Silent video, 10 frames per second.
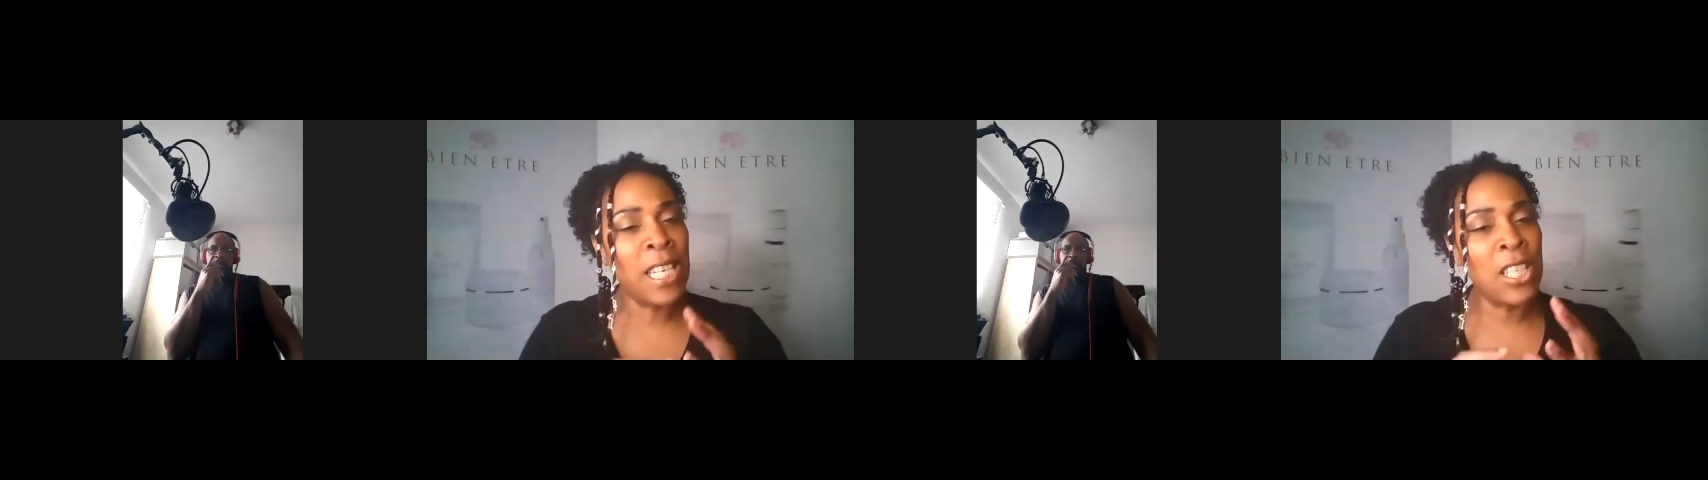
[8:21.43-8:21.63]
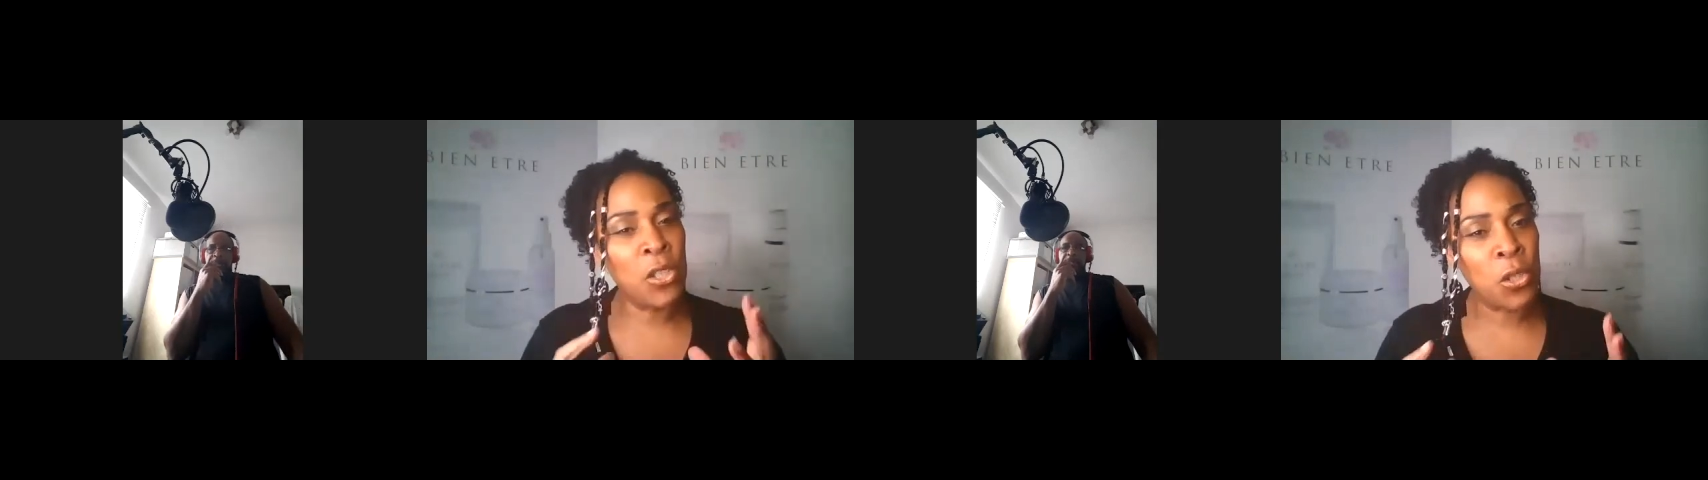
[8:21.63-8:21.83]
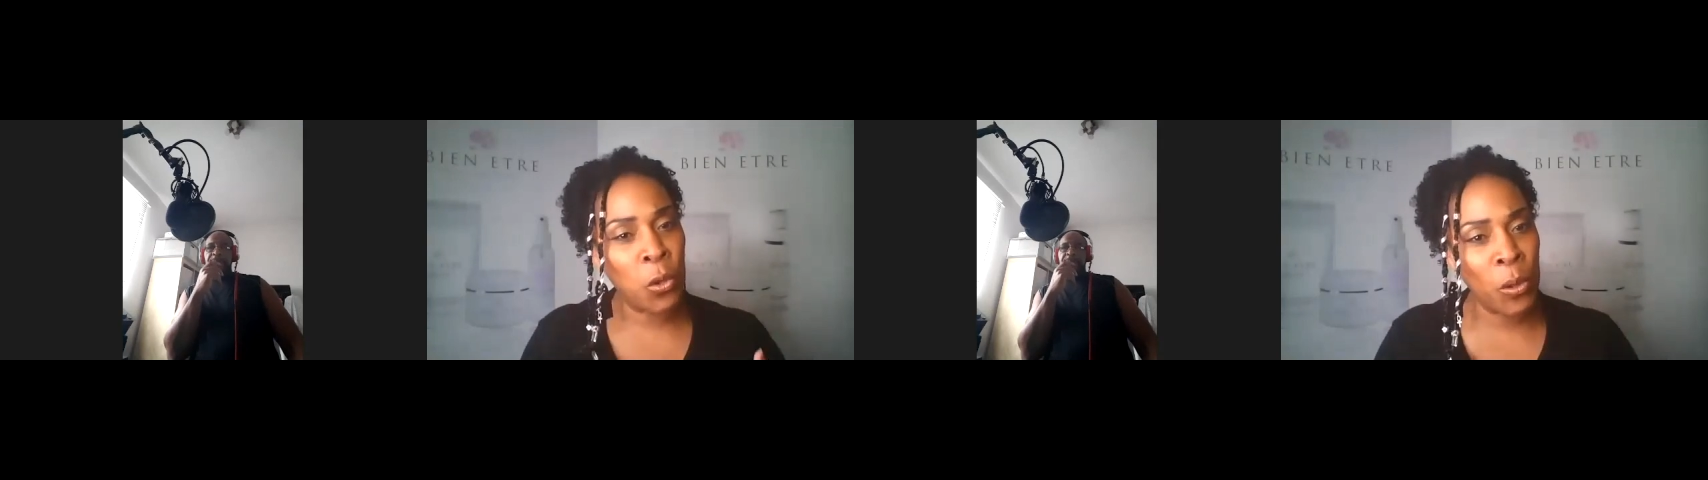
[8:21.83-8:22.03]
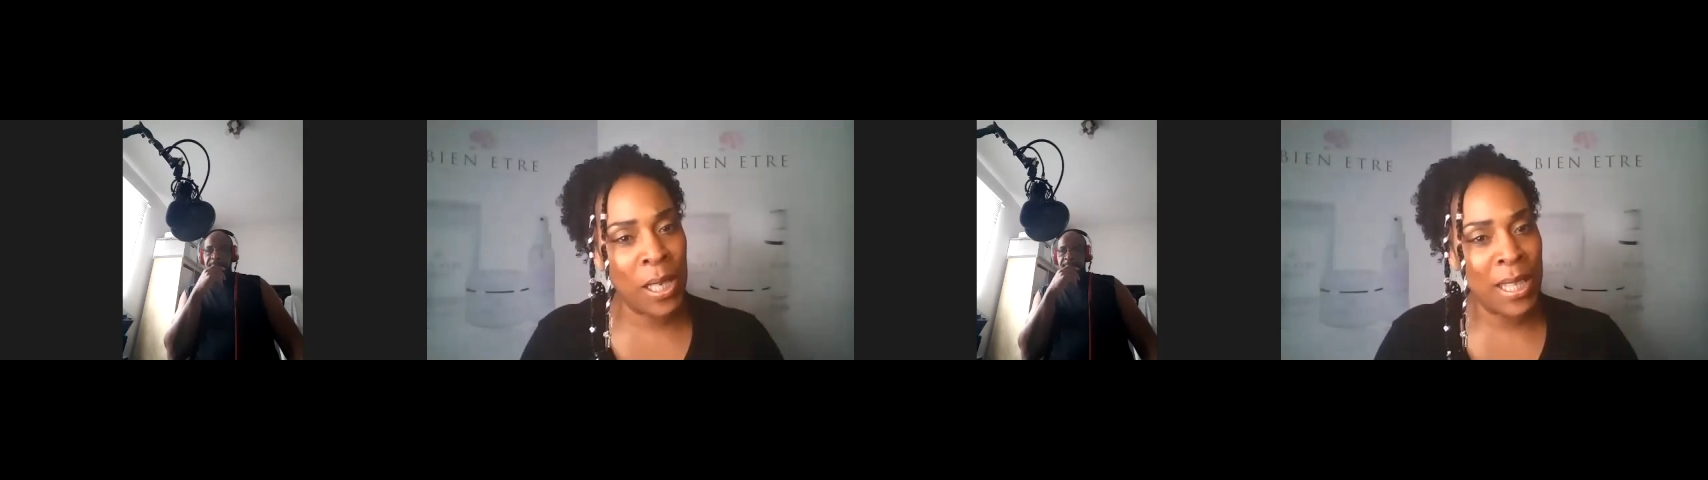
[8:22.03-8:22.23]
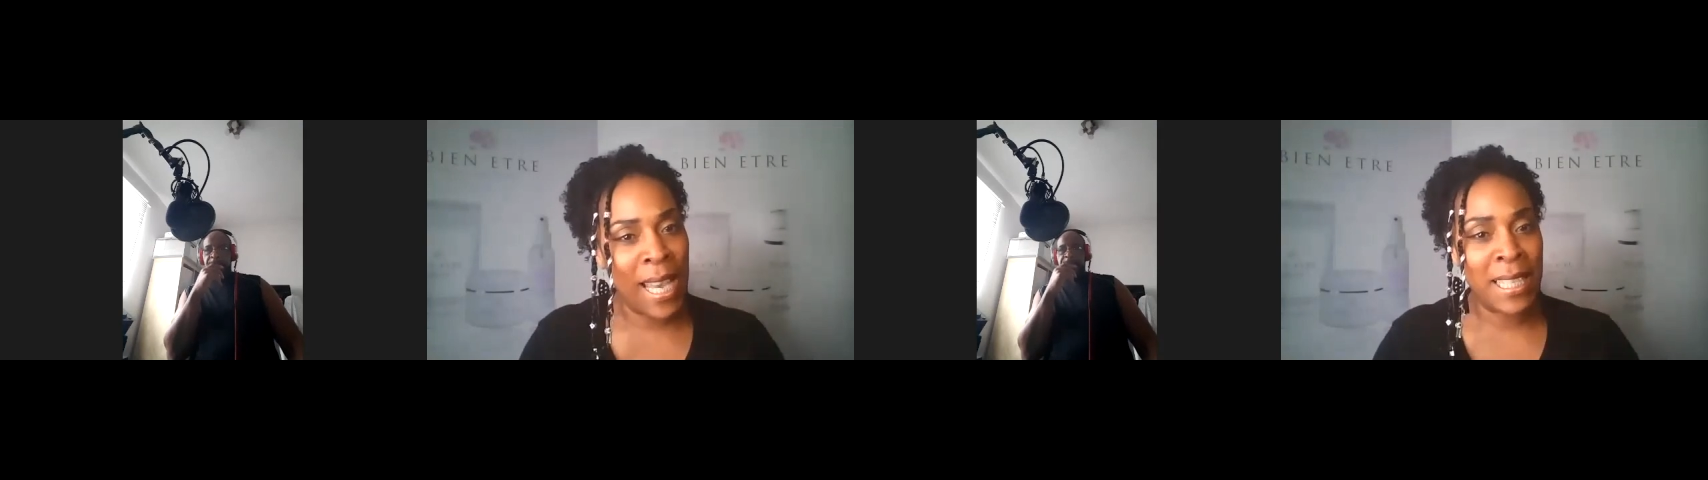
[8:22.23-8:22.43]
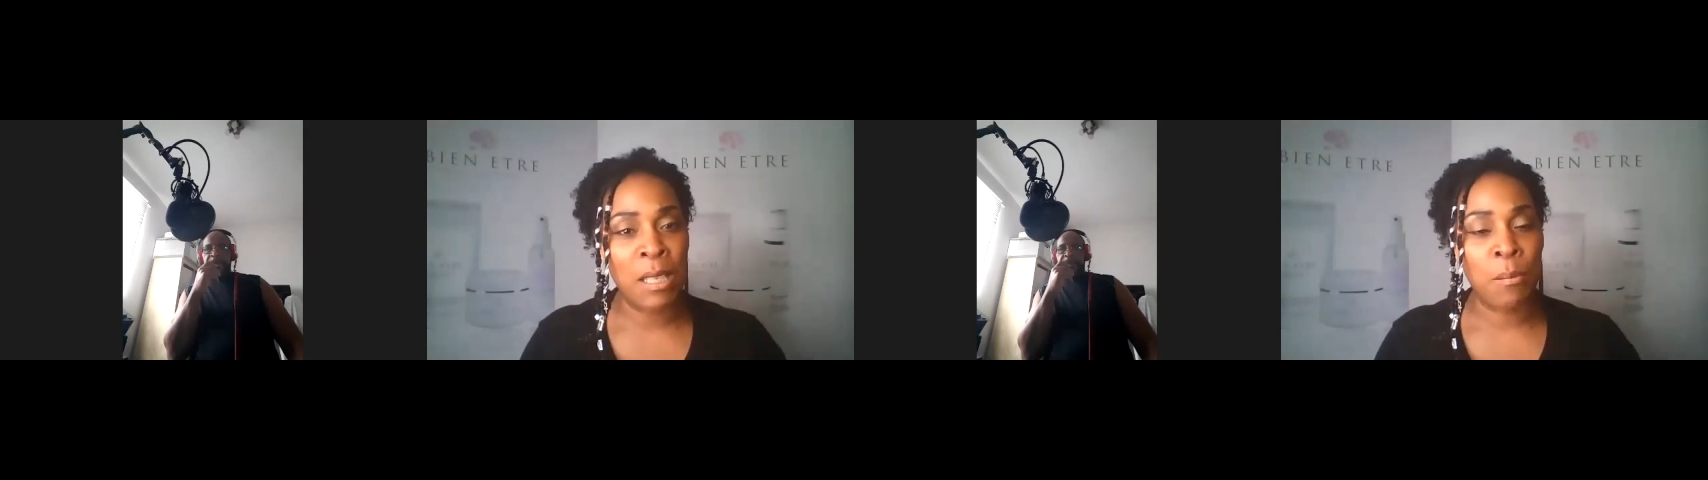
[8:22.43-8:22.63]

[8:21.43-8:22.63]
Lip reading: enjoying that